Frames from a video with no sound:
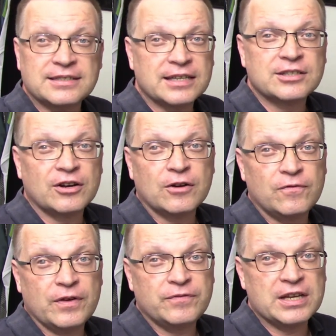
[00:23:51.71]

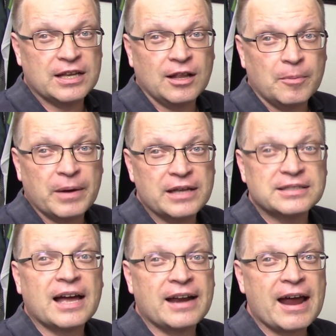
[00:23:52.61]
650
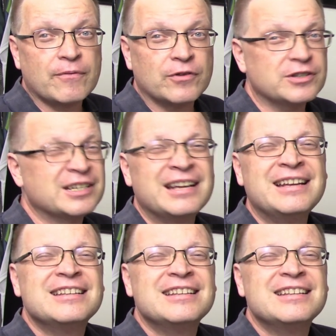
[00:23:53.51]
kilobytes on average,